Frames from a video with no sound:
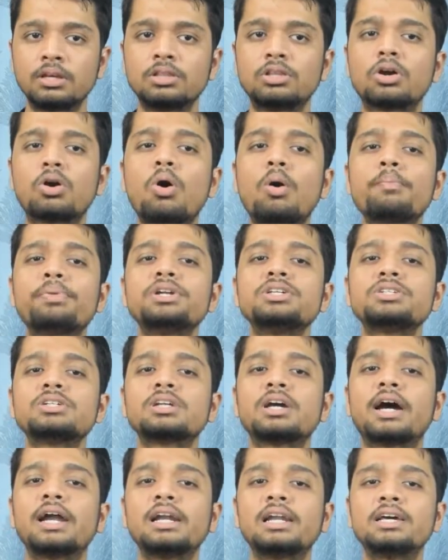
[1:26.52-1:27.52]
The
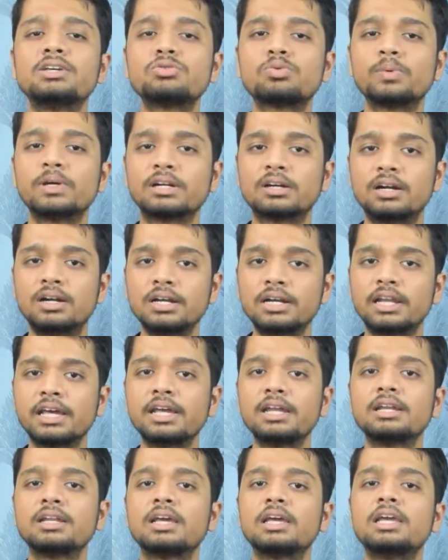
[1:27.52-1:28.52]
competition guidelines were
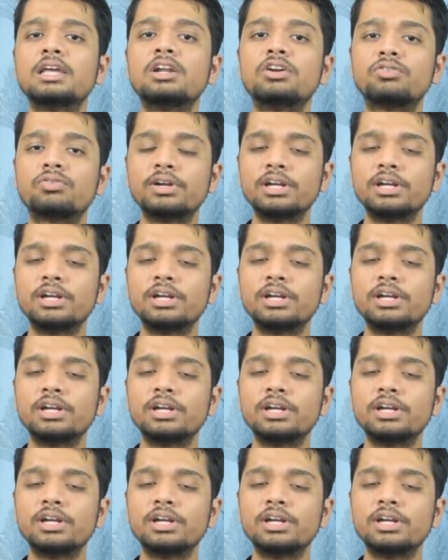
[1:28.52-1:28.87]
contained in a